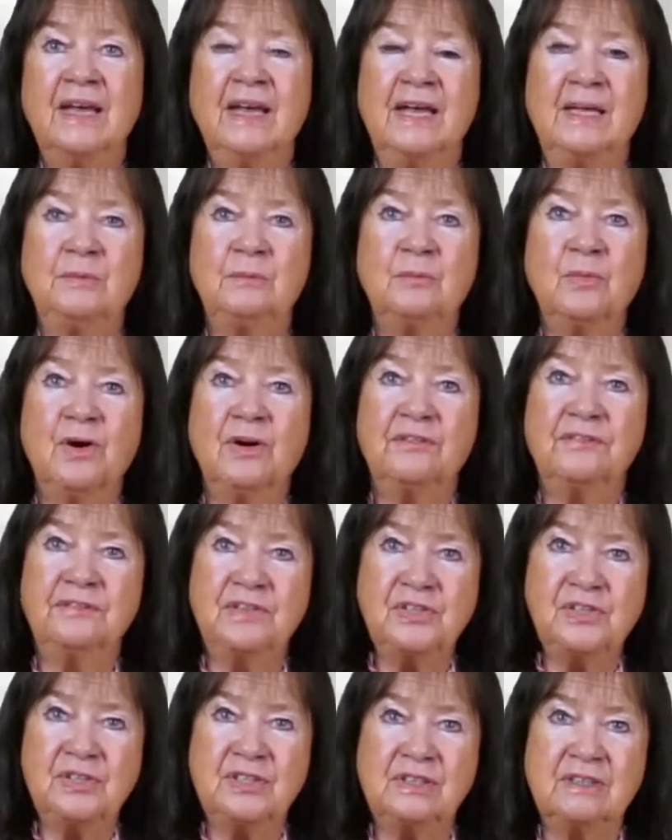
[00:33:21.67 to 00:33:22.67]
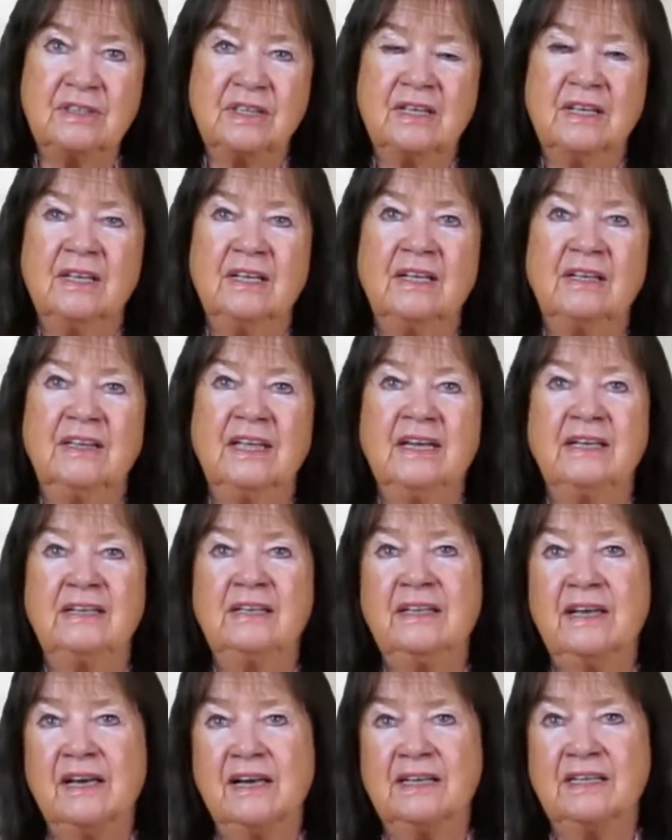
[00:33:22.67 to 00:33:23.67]
and more efficient than
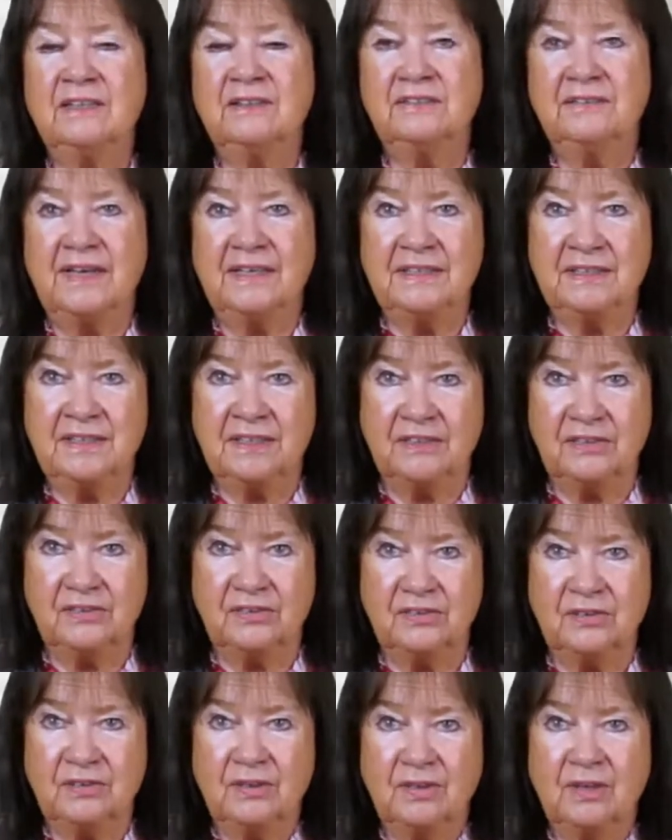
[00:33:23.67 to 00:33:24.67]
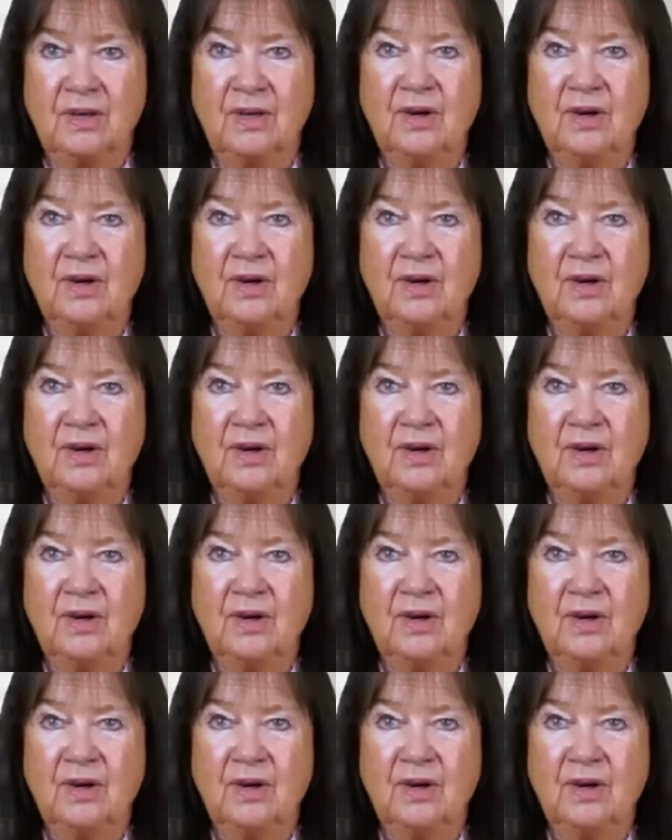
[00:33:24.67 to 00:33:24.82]
their inventors,